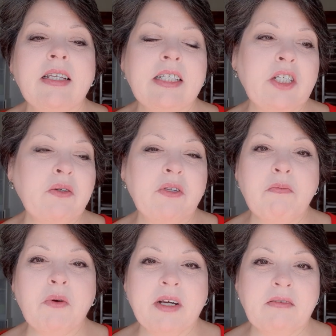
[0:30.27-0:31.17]
to the
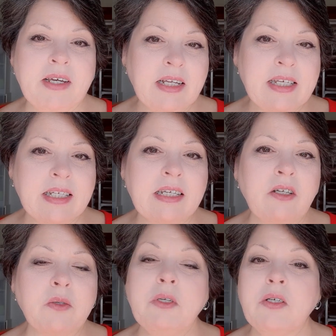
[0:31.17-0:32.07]
more advanced
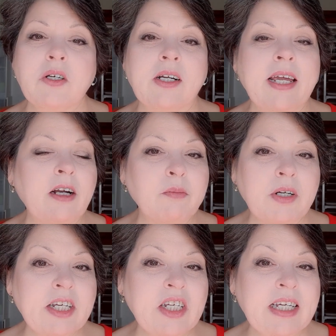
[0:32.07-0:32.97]
skills when you start
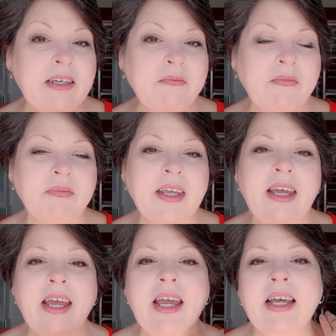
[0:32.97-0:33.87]
airbrushing.
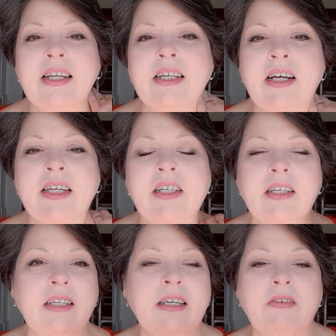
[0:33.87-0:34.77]
And I
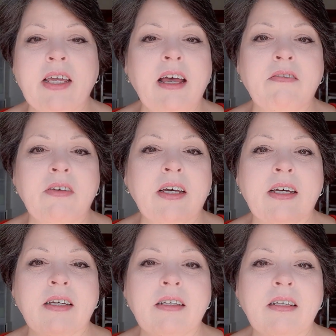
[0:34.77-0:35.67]
even have
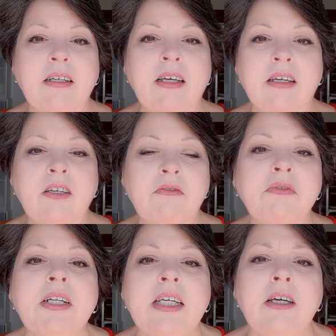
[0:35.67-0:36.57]
a good
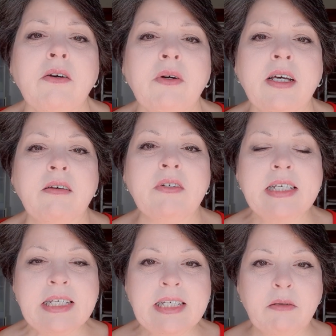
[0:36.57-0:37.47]
video of
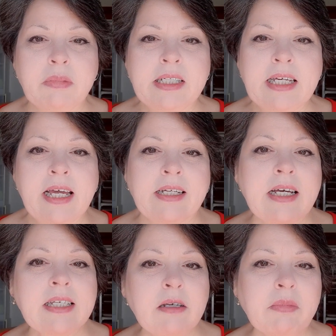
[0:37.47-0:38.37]
disassembly and
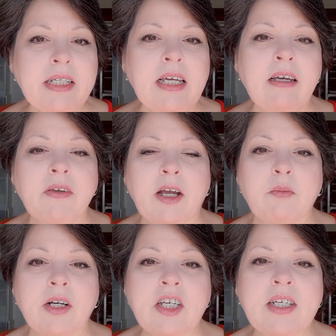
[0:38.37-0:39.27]
assembly of
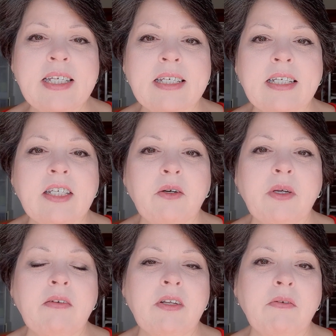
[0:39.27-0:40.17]
airbrushes. So
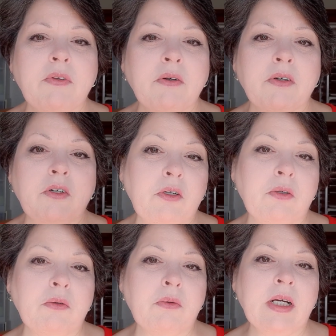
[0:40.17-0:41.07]
even if you're
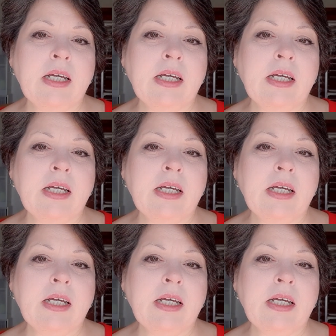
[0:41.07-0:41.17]
new